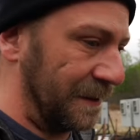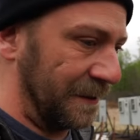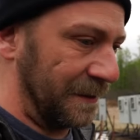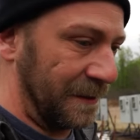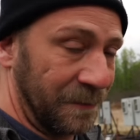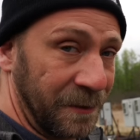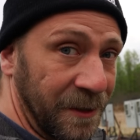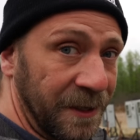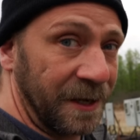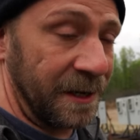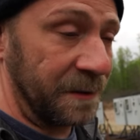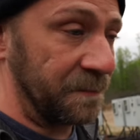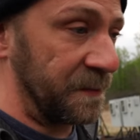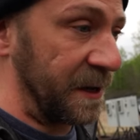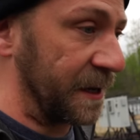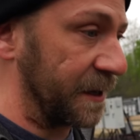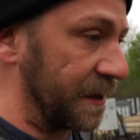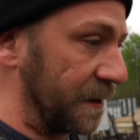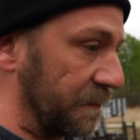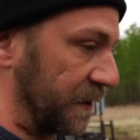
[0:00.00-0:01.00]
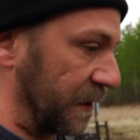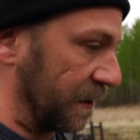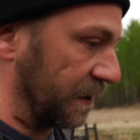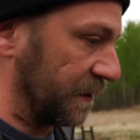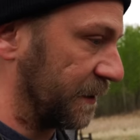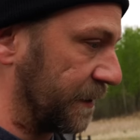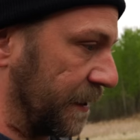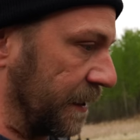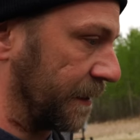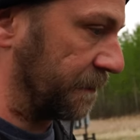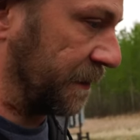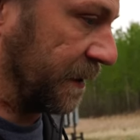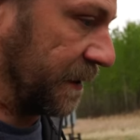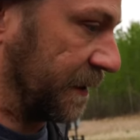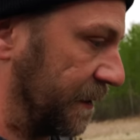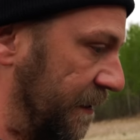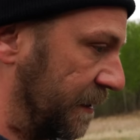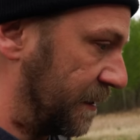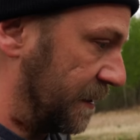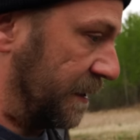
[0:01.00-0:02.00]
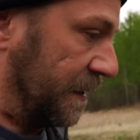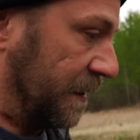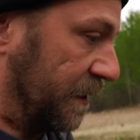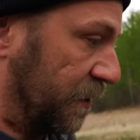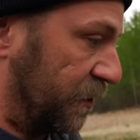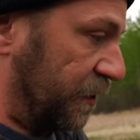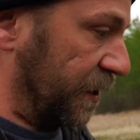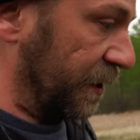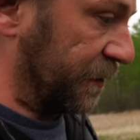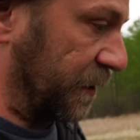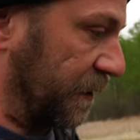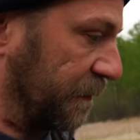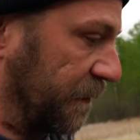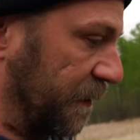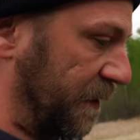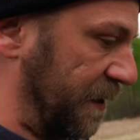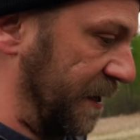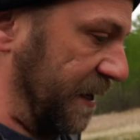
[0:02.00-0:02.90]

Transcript: And we're gonna hike back up there and set up a shelter for the